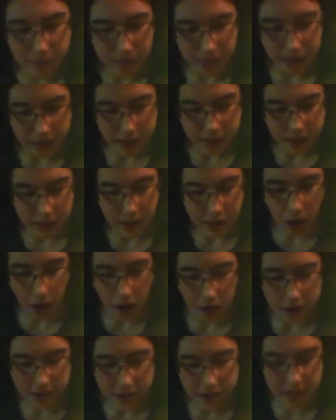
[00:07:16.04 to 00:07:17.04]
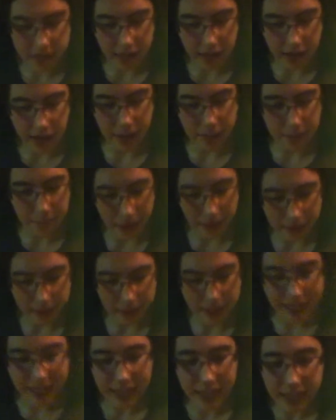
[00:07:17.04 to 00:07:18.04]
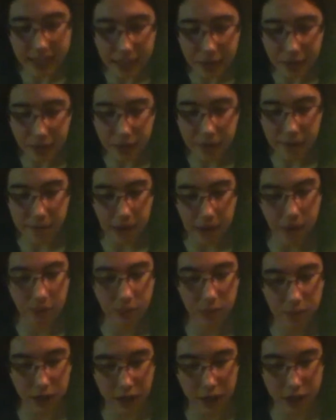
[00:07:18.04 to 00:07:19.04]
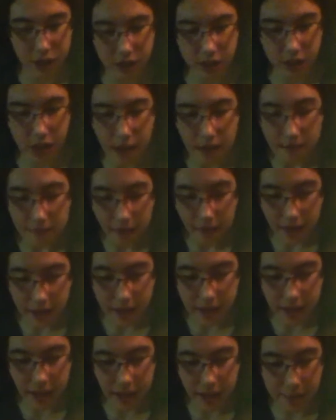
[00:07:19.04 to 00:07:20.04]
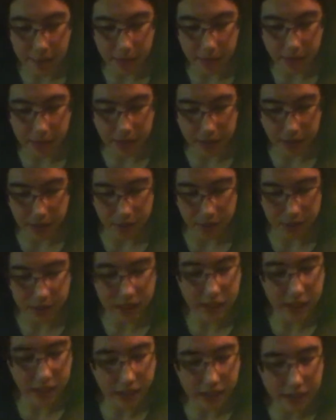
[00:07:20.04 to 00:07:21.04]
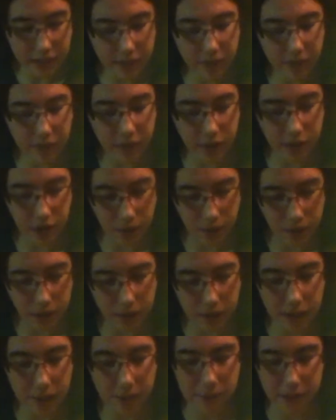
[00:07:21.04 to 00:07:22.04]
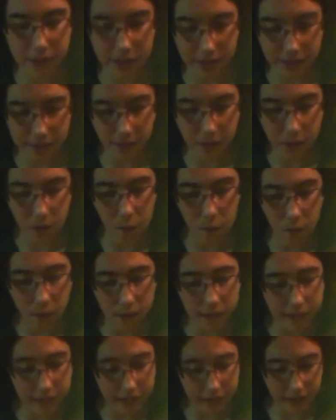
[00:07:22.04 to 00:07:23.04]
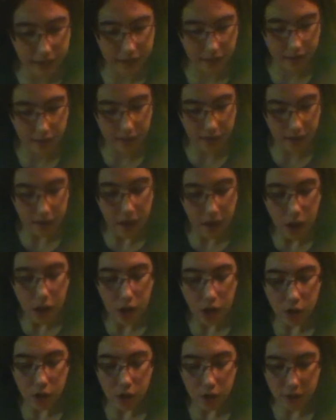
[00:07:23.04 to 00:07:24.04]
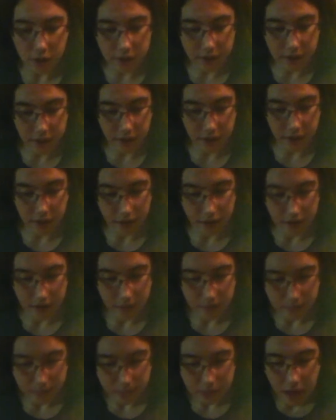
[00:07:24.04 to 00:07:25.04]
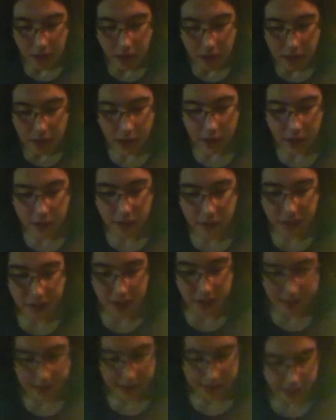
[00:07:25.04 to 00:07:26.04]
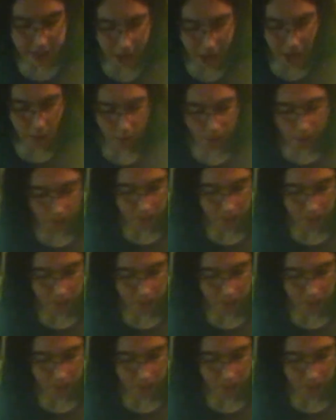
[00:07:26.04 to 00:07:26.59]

plates caused the land to buckle in a series of mountain ranges, valleys, and plateaus, collectively known as the Pacific or Canadian Cordillera. Think of it like this tower.